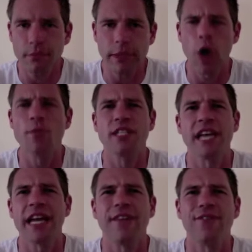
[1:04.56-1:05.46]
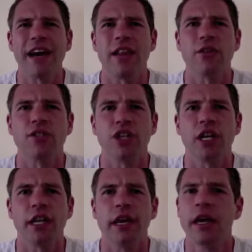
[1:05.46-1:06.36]
Now, obviously, any fat loss
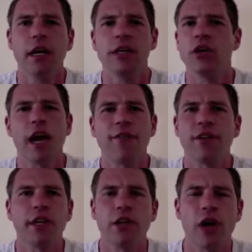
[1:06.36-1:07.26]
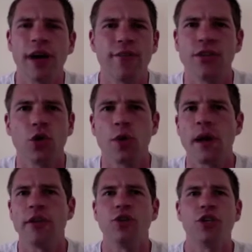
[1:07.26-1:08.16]
journey, you have to talk
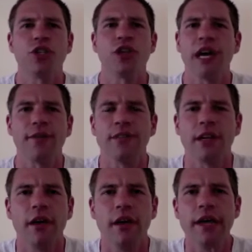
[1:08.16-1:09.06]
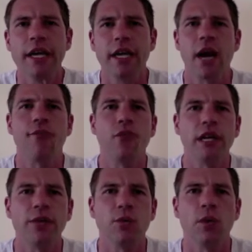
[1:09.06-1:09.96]
about nutrition. You have to cover
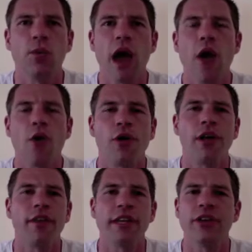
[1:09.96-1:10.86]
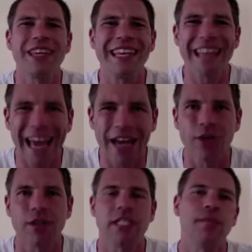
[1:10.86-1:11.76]
it in one way or another. You
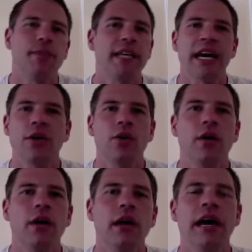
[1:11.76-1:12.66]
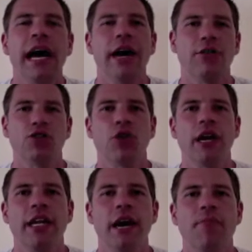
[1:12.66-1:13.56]
simply cannot
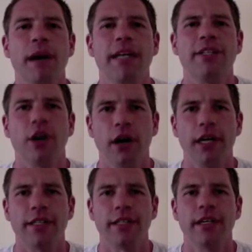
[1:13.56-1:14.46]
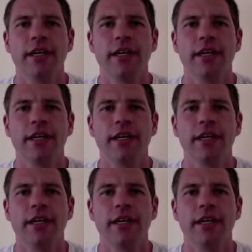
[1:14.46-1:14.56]
out-train a bad diet.